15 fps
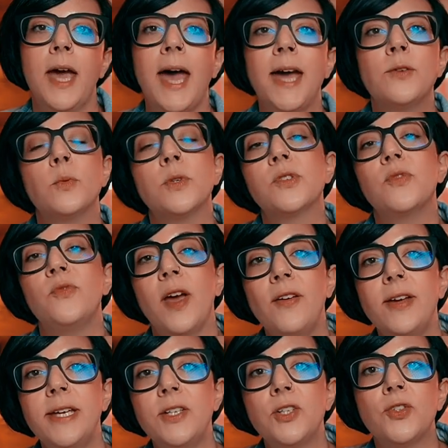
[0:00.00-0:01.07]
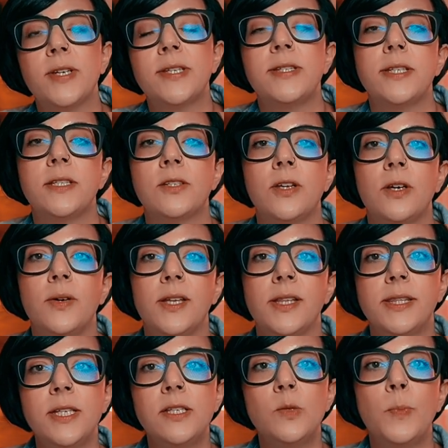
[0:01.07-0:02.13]
And what's very interesting to note
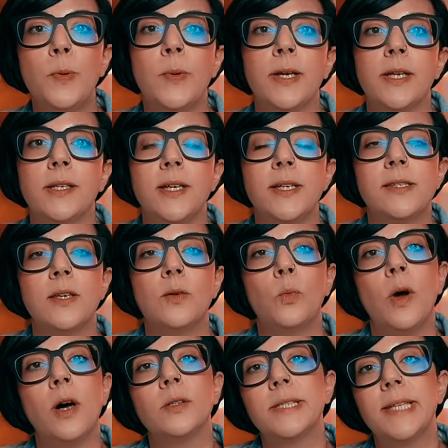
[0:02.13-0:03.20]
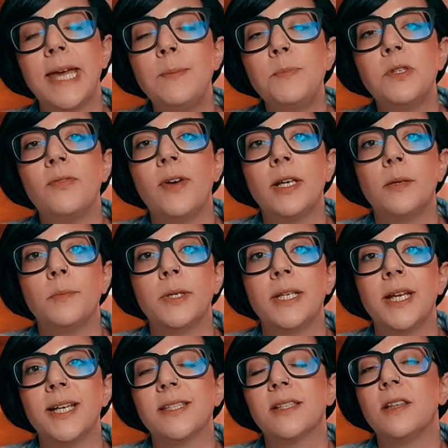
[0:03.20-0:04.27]
at this point is that while game
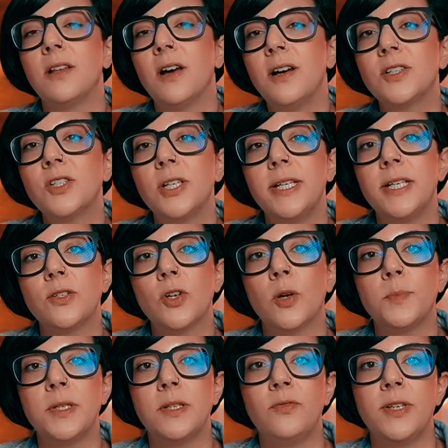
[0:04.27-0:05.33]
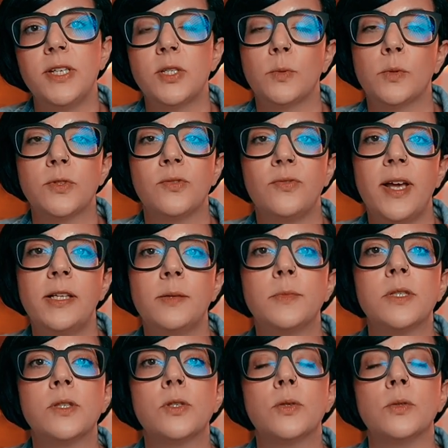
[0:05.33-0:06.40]
development has largely adopted visual
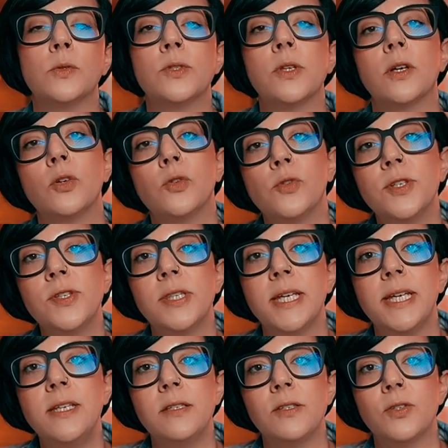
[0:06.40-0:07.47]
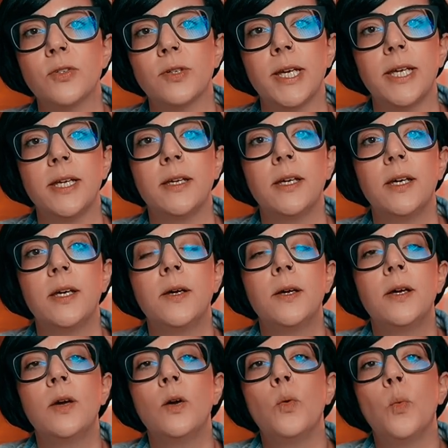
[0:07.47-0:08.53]
development tools across the industry,
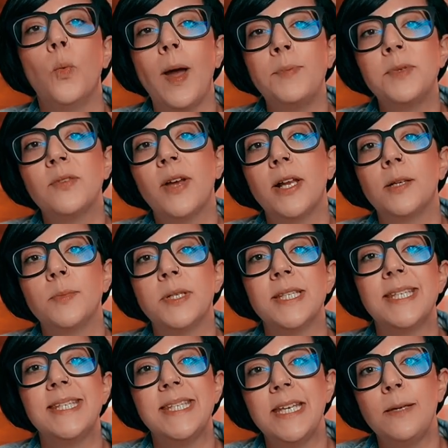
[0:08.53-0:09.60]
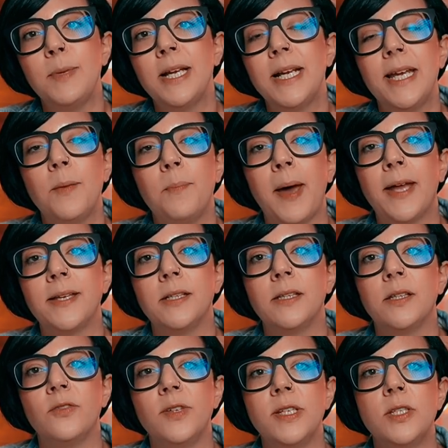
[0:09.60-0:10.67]
web development seemingly abandoned
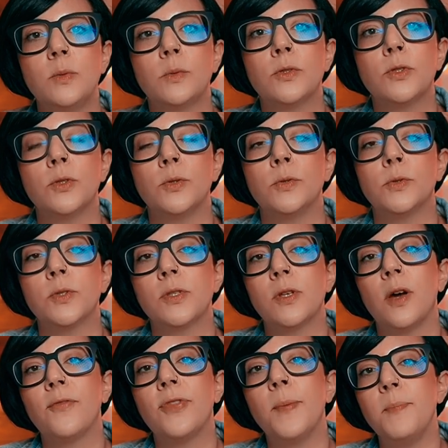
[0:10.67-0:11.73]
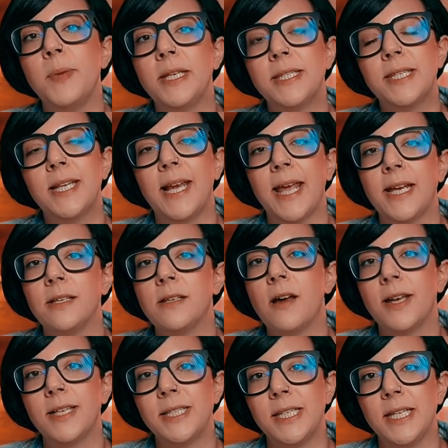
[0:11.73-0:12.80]
the visual tools of the mid to late
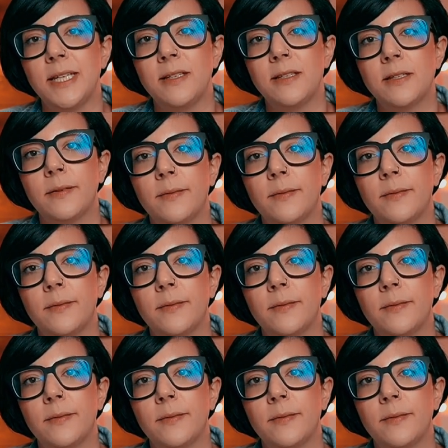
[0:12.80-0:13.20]
90s.